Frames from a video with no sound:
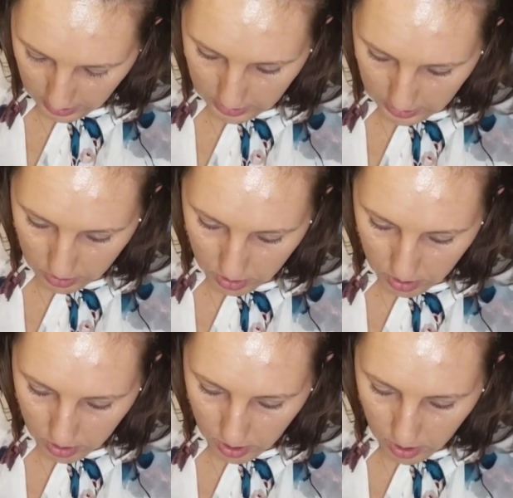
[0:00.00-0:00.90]

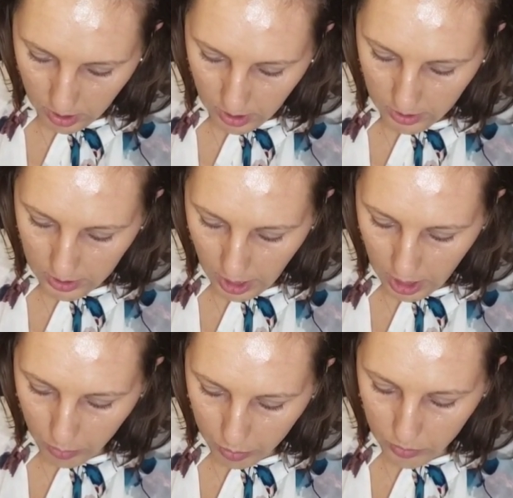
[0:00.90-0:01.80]
Answer. The
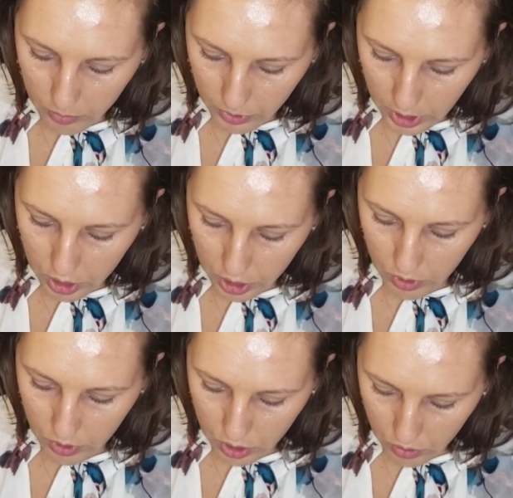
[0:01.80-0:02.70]
output pressure
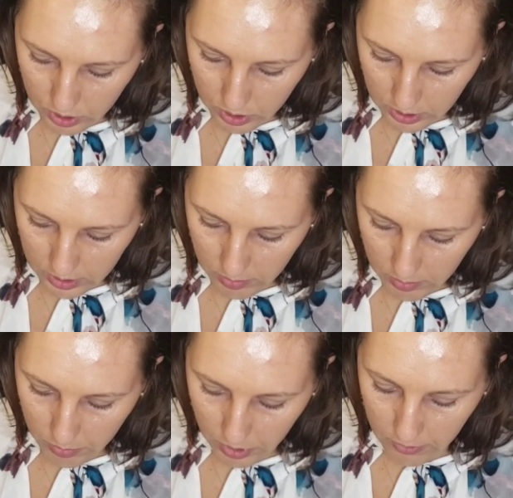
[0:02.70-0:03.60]
reduces,
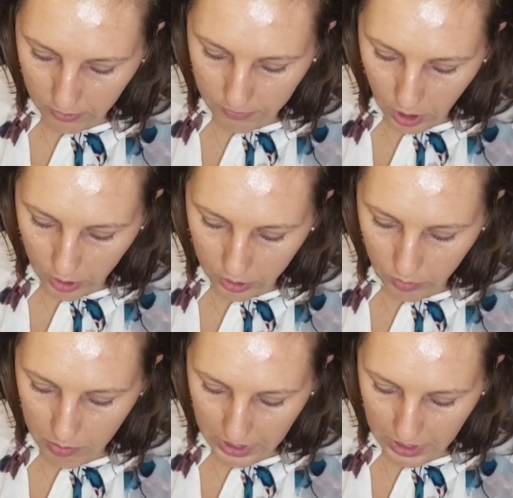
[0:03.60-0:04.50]
but the
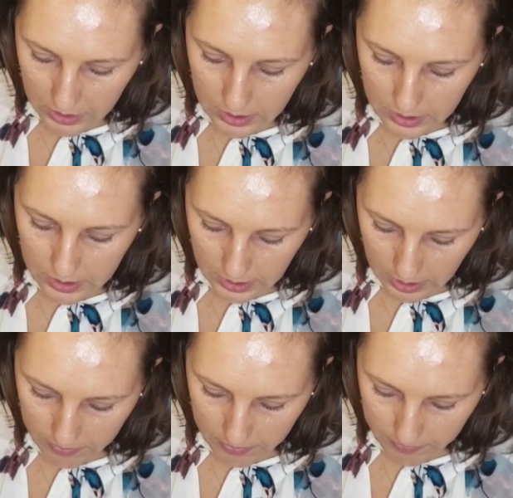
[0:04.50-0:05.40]
volume remains the
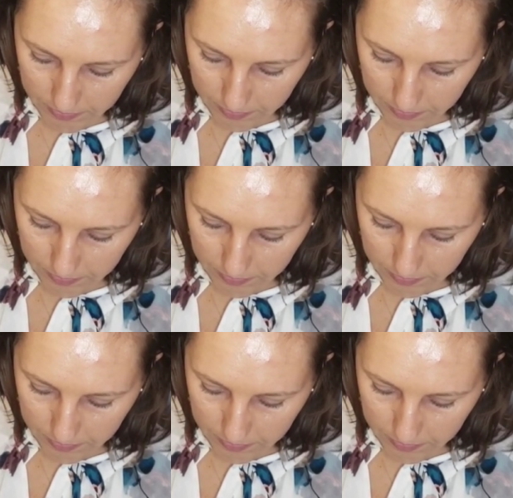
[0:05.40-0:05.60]
same.